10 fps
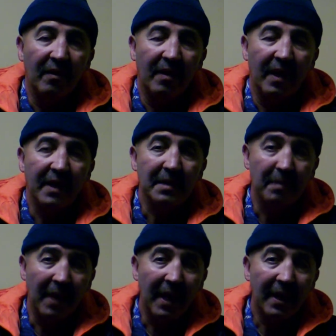
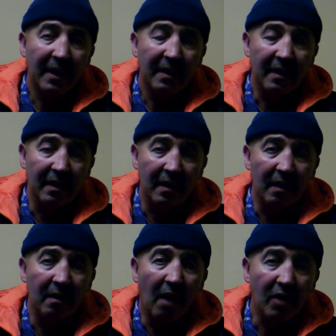explaining it in a
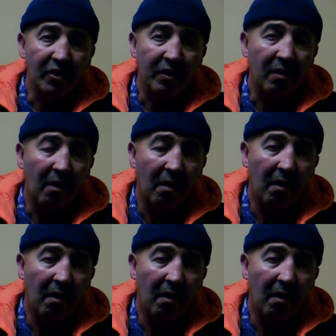logical,